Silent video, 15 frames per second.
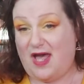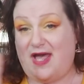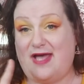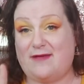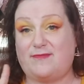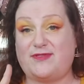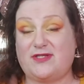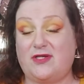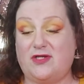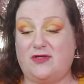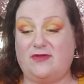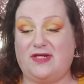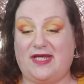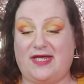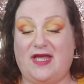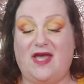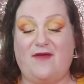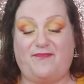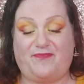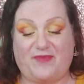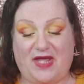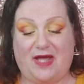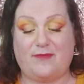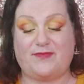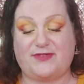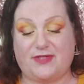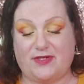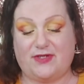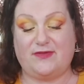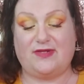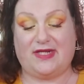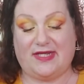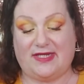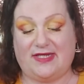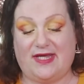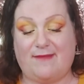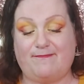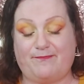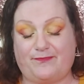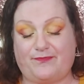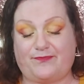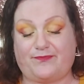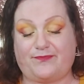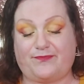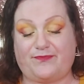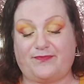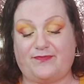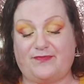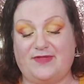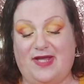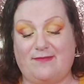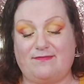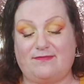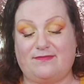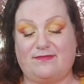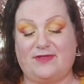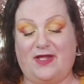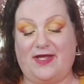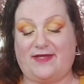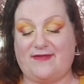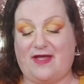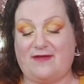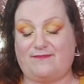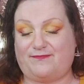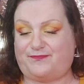Absolutely, absolutely. Yep, like that.